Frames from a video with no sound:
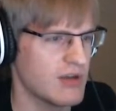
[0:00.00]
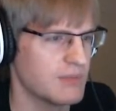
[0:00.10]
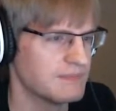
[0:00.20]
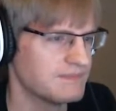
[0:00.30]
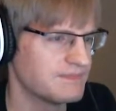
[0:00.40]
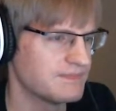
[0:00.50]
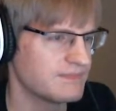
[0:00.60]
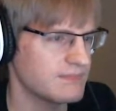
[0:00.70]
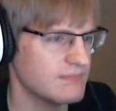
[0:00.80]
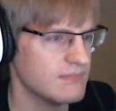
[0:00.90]

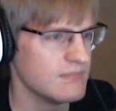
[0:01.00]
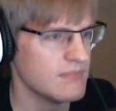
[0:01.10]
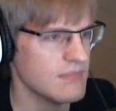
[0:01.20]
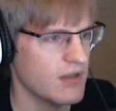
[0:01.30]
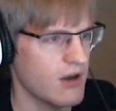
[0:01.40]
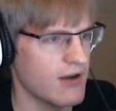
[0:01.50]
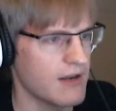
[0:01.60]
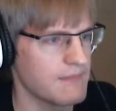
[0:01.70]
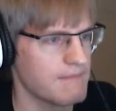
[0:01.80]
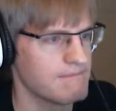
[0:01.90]
All right.
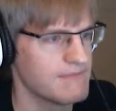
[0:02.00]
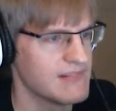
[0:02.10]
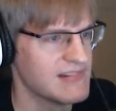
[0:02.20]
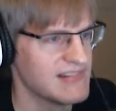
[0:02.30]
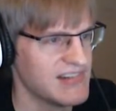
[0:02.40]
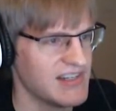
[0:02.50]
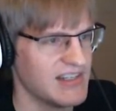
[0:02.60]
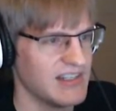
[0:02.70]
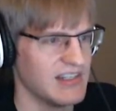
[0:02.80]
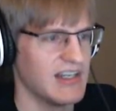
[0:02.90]

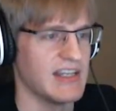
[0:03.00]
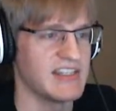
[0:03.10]
And